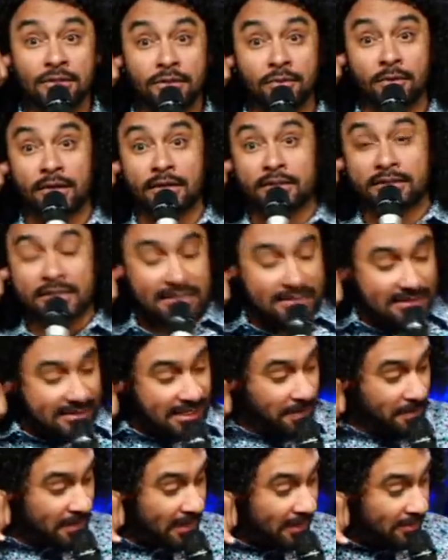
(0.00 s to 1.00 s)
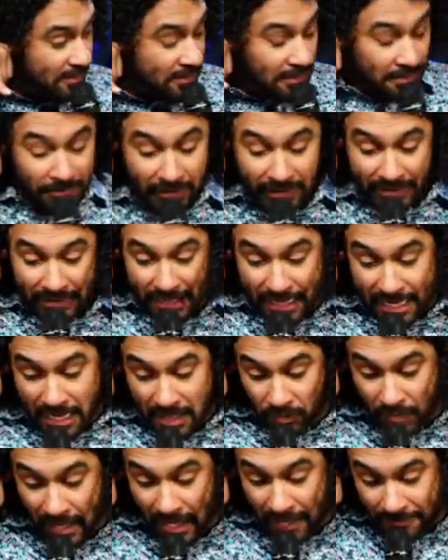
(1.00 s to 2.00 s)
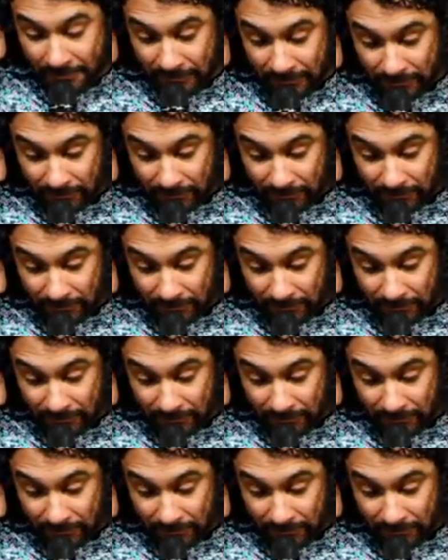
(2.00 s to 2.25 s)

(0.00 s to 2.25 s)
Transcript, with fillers: doing well till they sat me next to a bloody Arab.